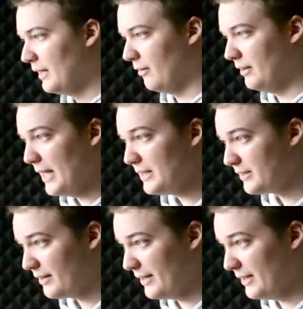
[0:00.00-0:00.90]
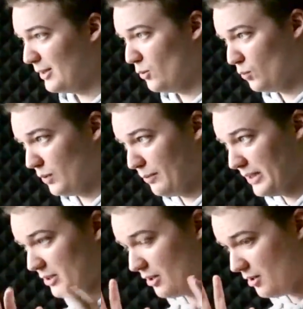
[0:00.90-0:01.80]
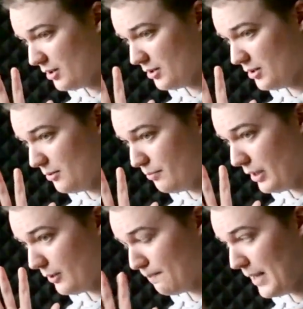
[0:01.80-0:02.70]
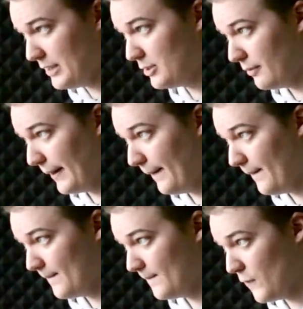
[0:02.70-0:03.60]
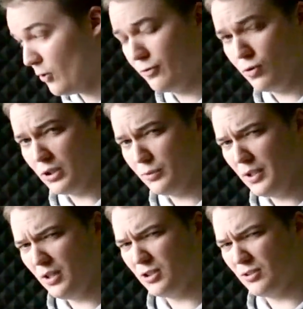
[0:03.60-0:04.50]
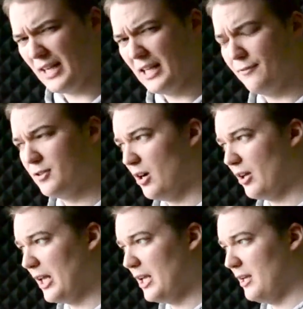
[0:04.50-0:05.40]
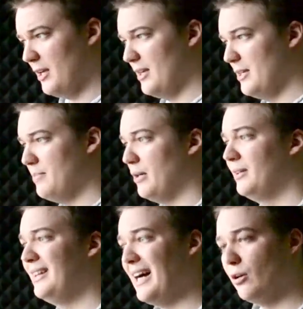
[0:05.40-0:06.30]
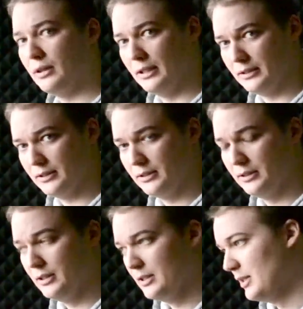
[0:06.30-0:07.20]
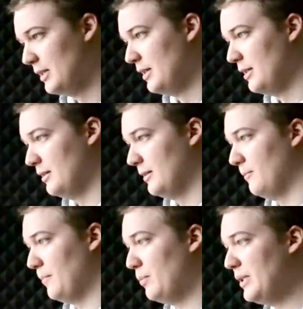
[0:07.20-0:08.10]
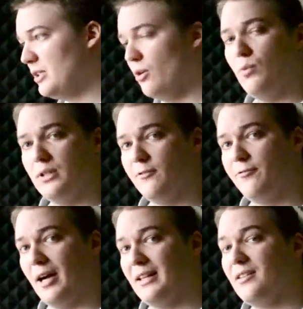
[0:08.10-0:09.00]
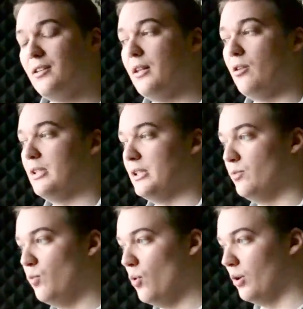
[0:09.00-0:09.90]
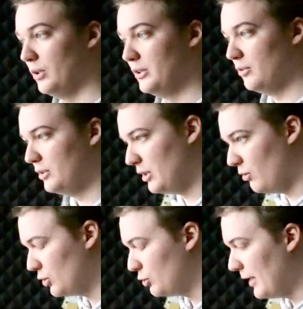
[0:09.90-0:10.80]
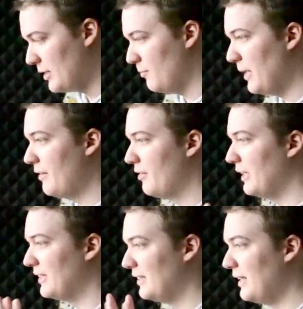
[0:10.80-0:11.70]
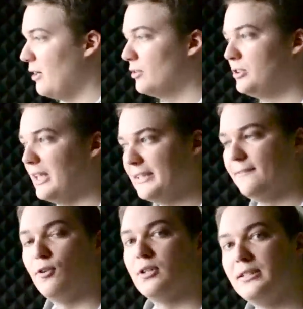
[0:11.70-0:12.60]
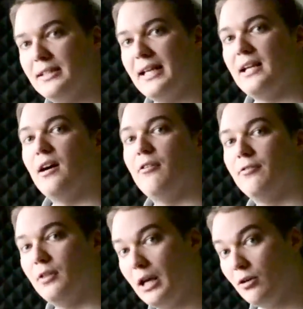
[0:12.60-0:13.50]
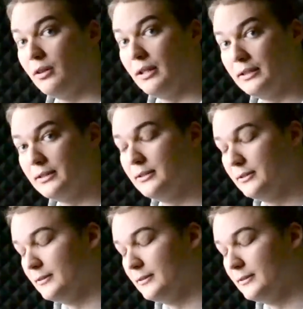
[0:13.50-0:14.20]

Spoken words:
Now, next thing, when we talk about mastering, of course, we're also kind of talking about loudness. But we don't want to fight in the loudness war, so don't try to make things loud just for the sake of loudness.